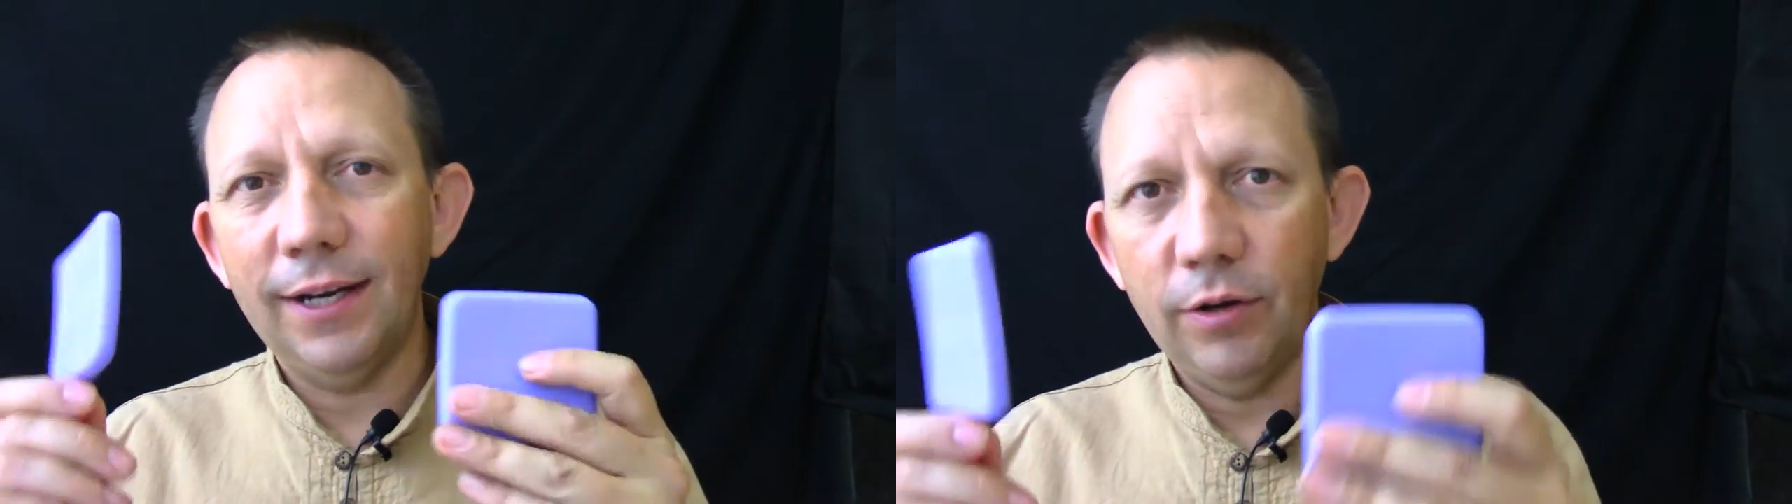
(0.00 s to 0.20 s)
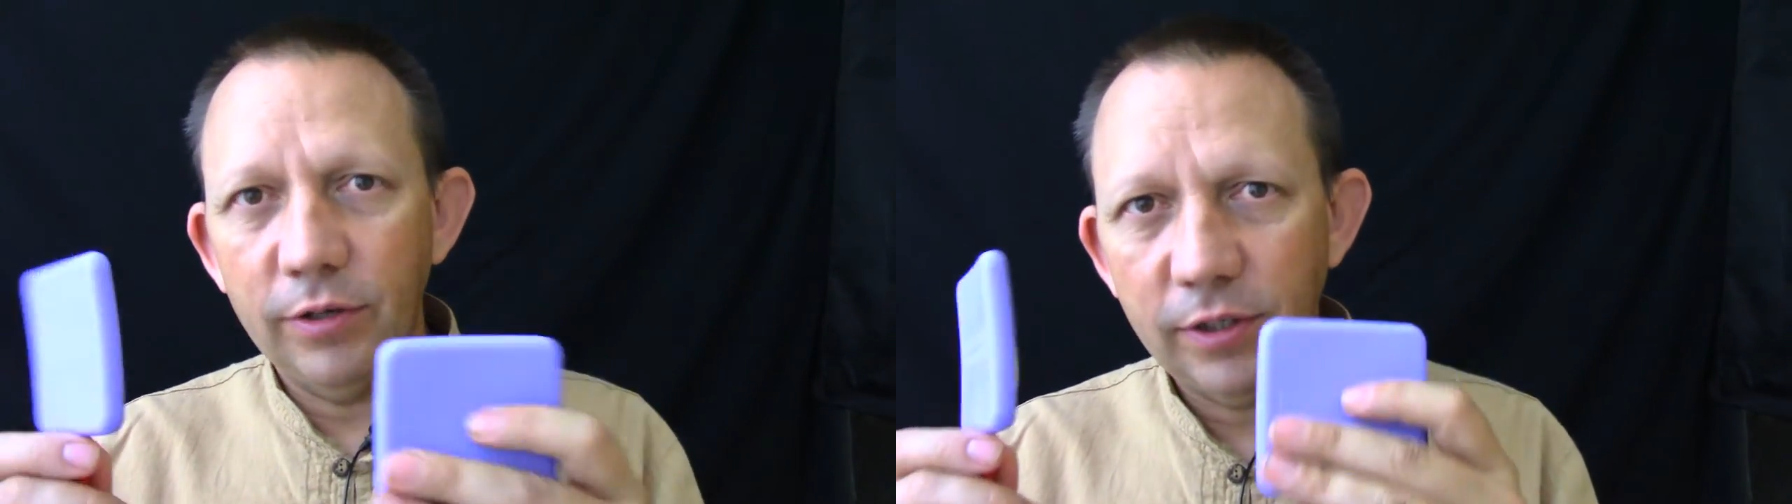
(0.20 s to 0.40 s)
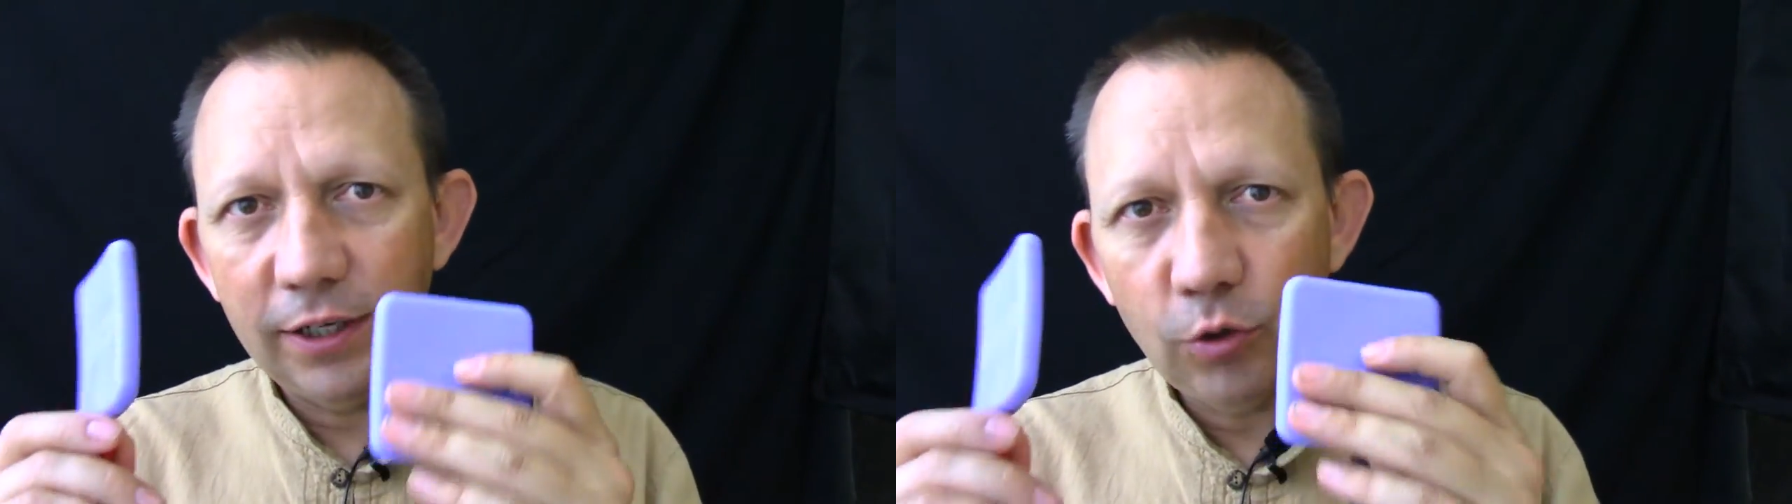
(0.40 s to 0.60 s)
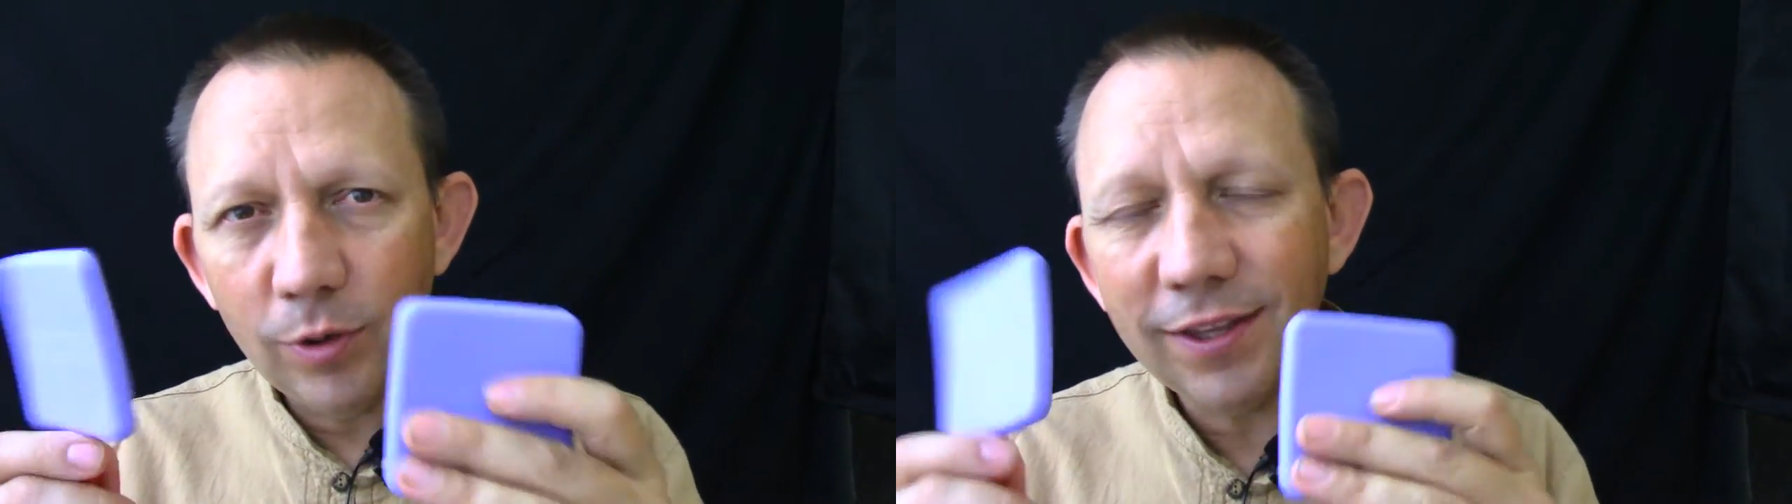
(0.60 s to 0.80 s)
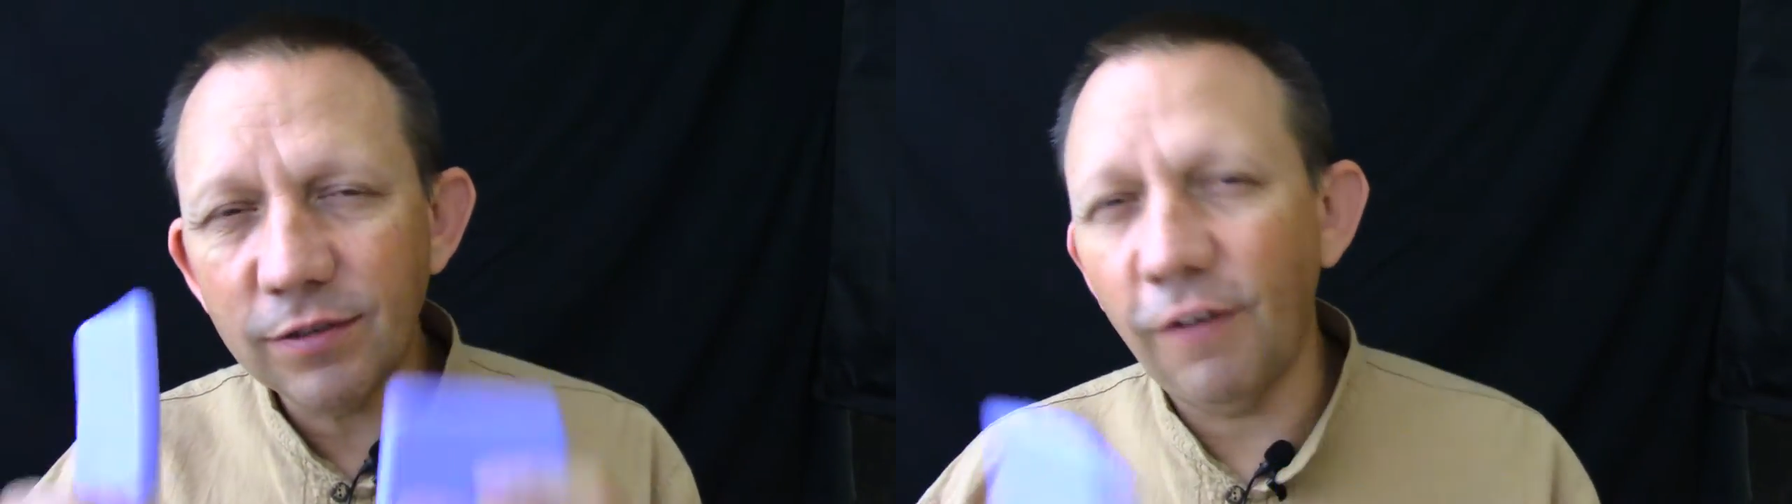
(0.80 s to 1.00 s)
I noticed in
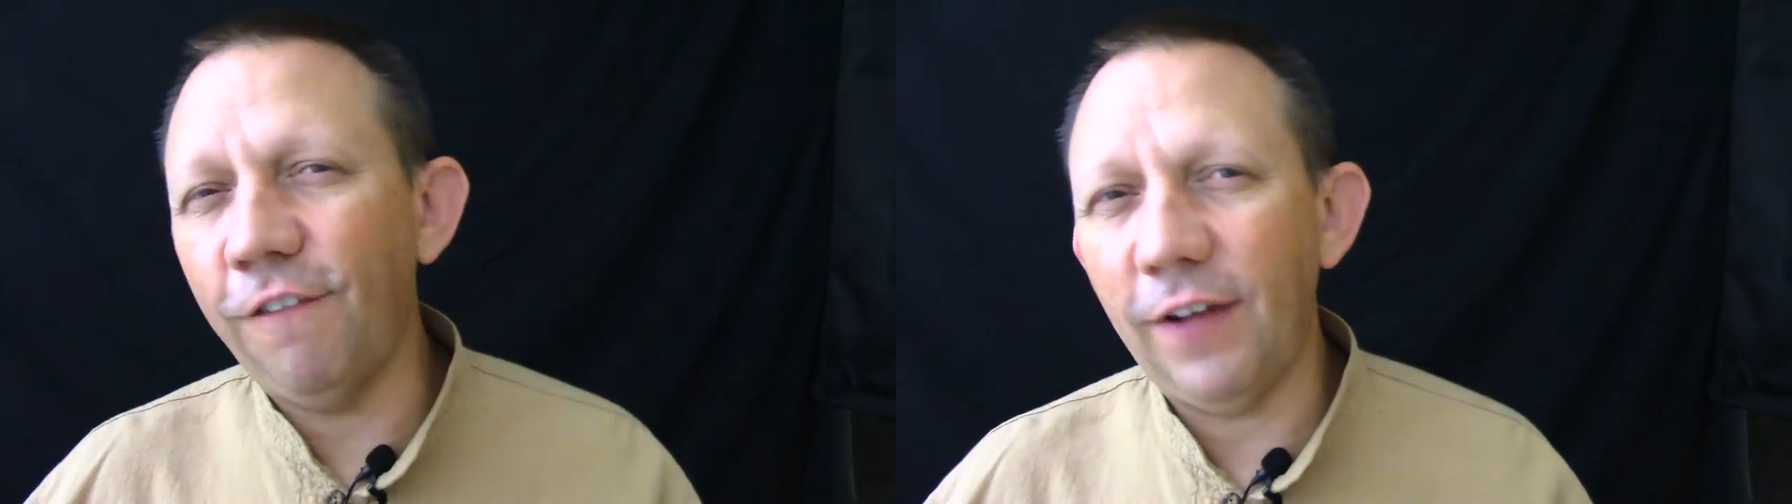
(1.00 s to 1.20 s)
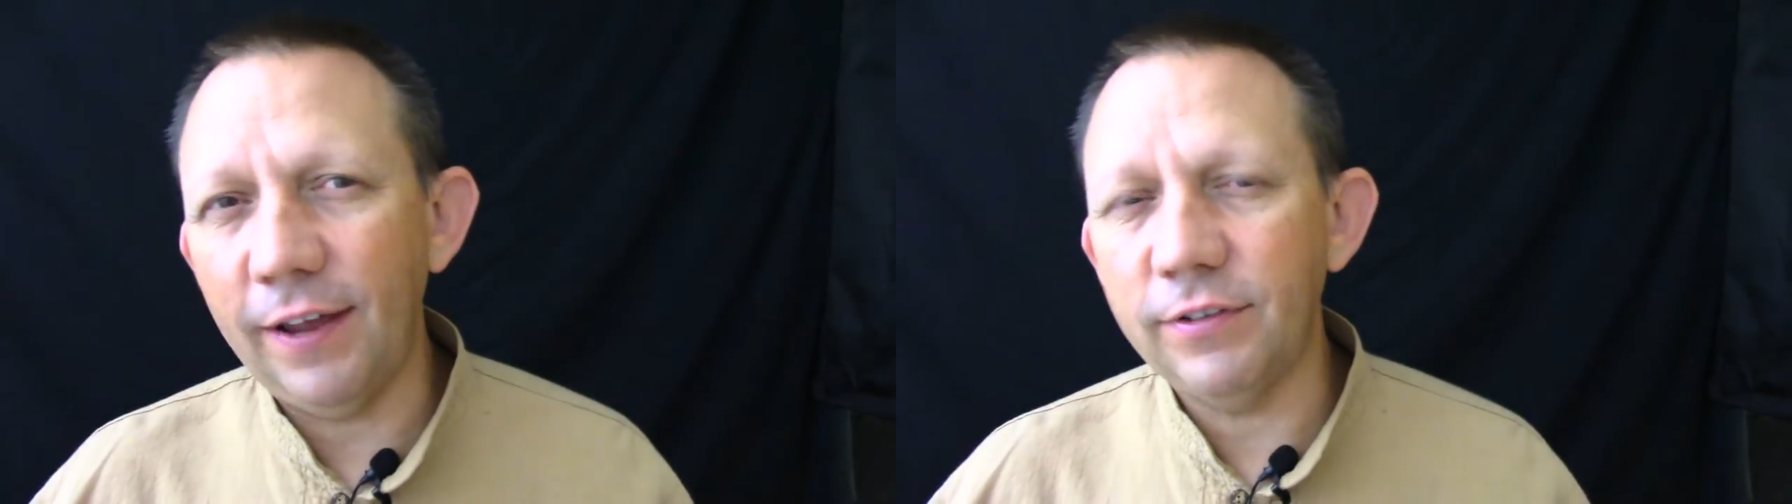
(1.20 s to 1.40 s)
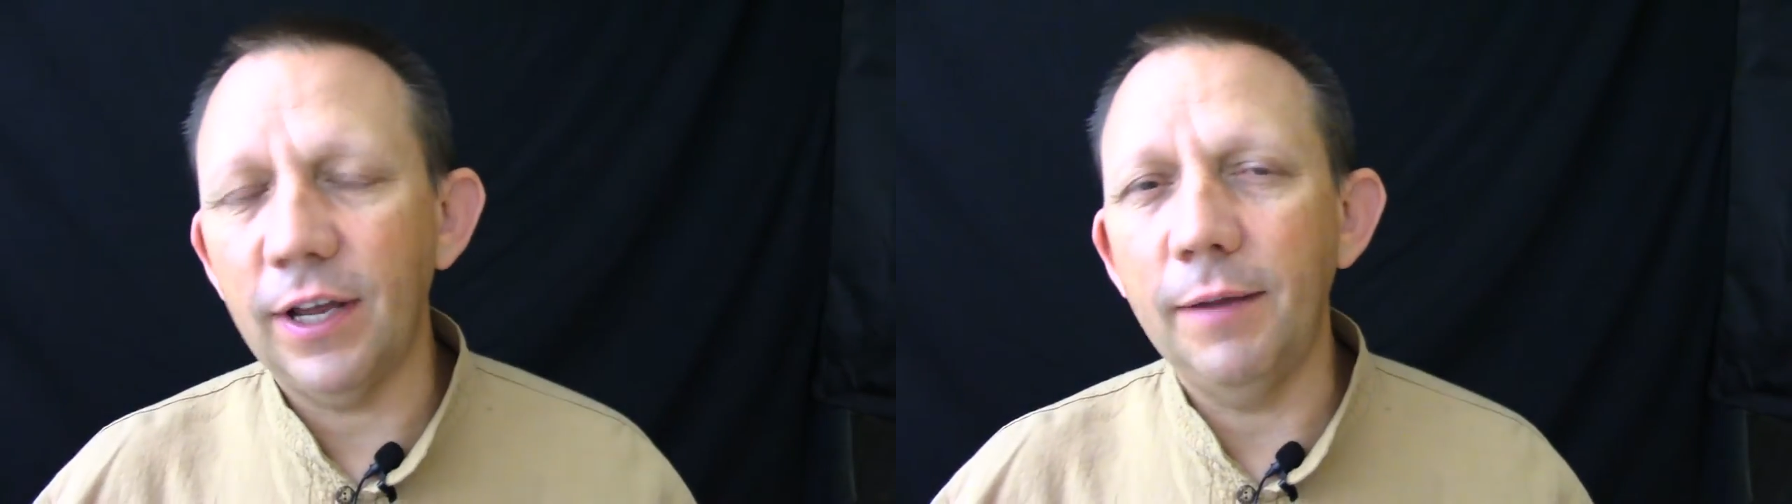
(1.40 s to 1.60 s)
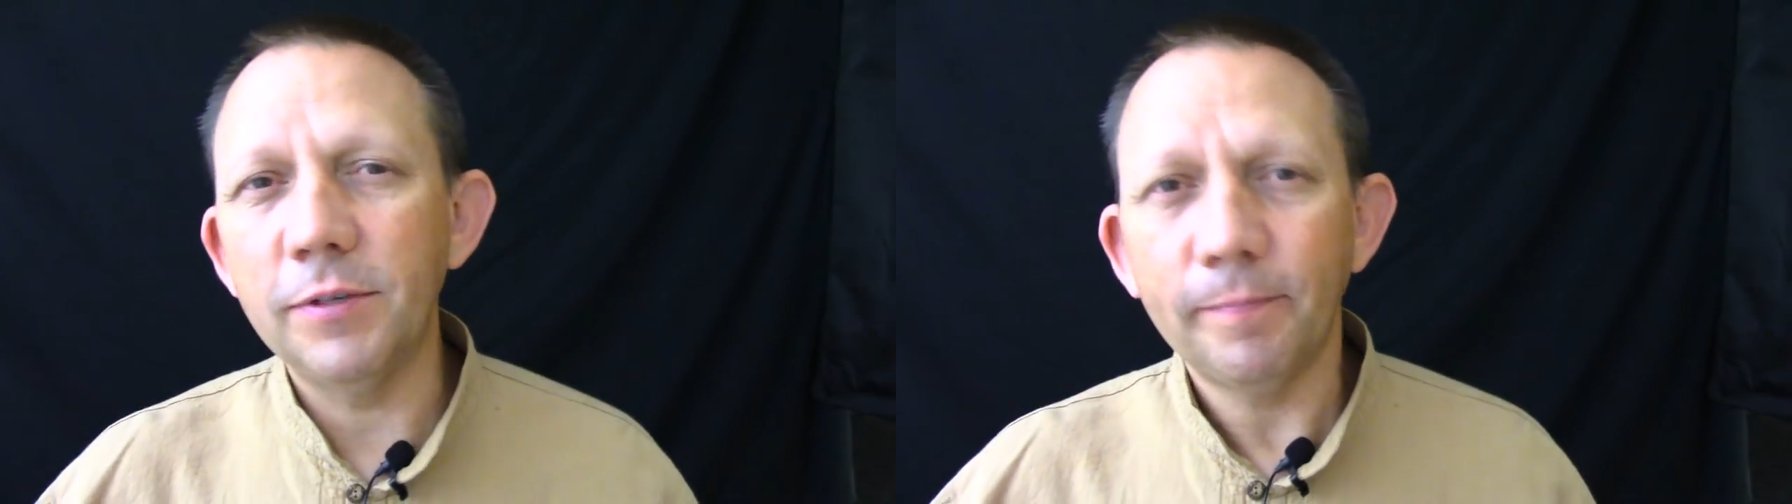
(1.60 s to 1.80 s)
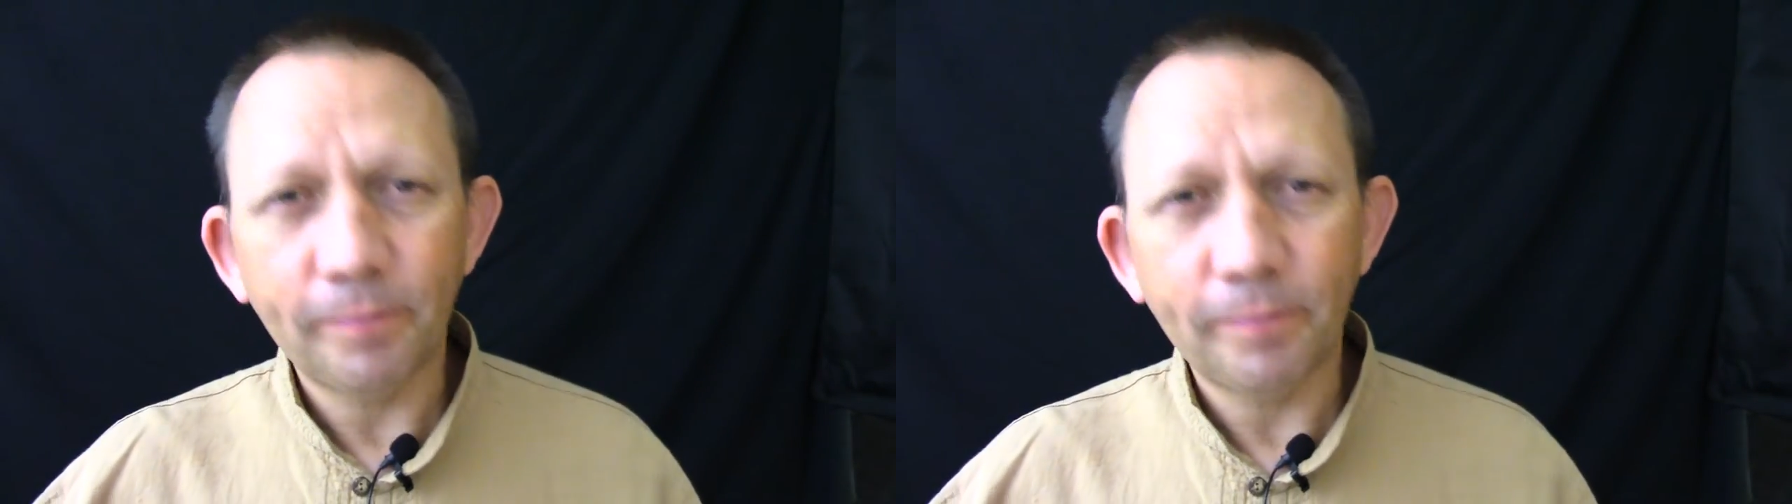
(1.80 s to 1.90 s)
doing this for five times